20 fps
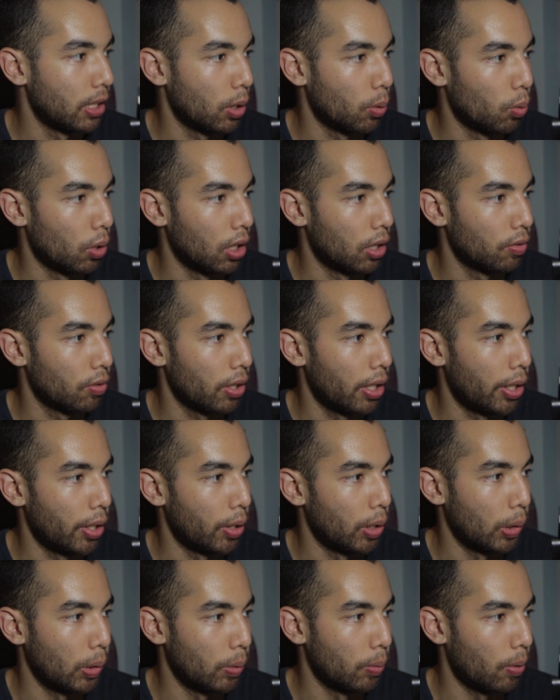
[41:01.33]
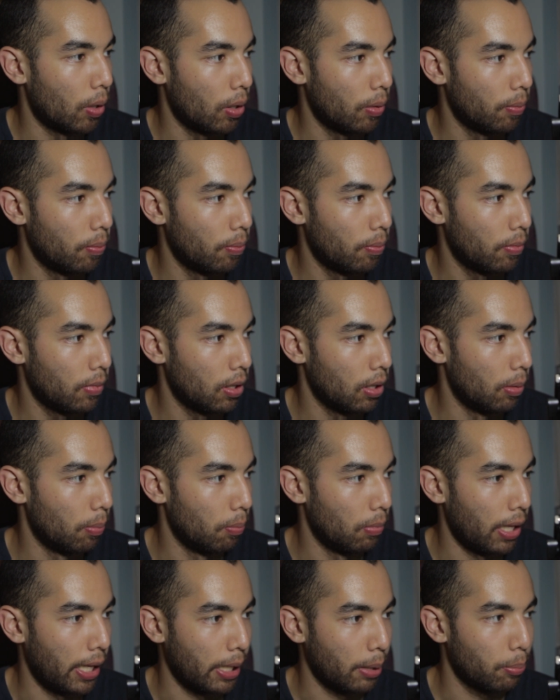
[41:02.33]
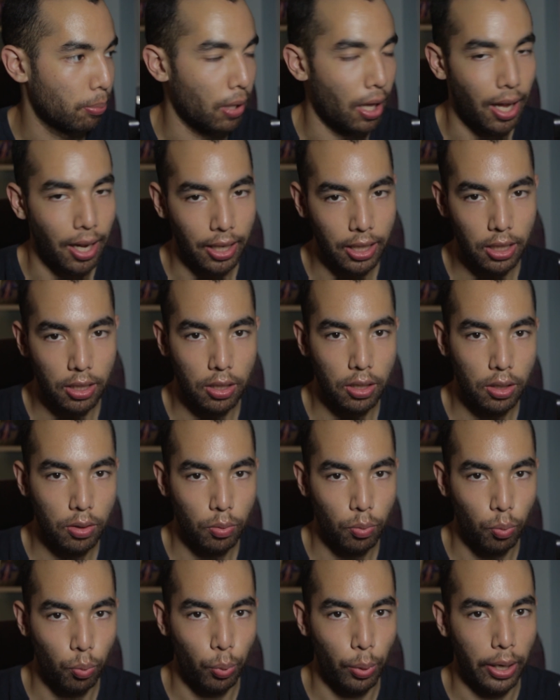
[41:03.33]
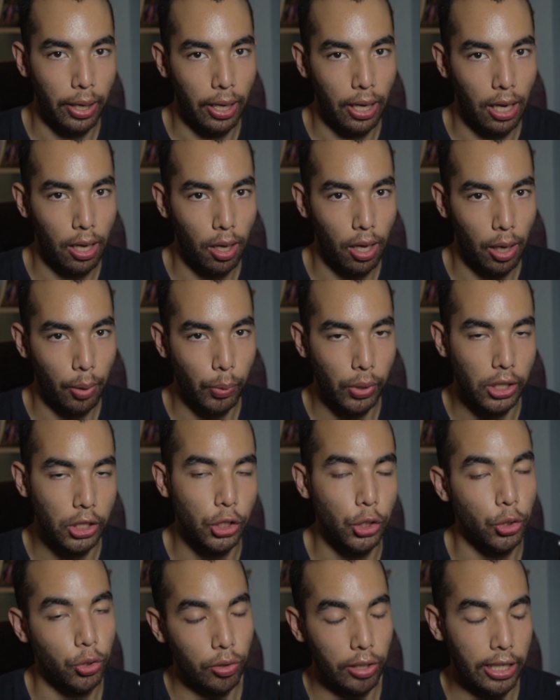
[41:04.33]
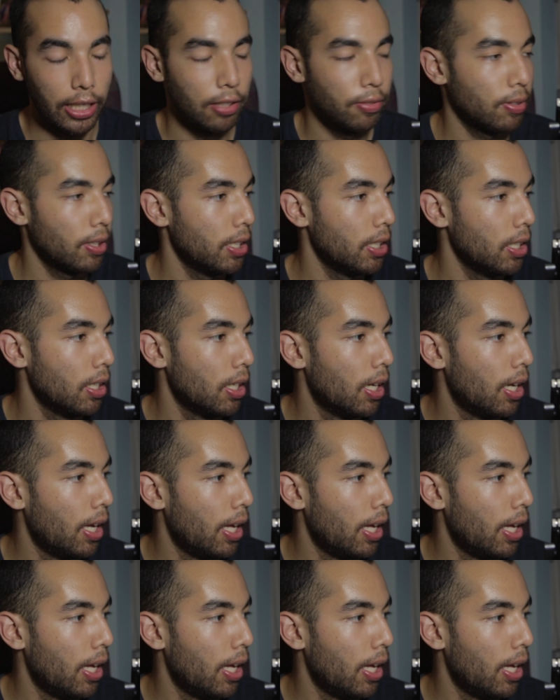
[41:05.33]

the workflow like block what I want to do creatively.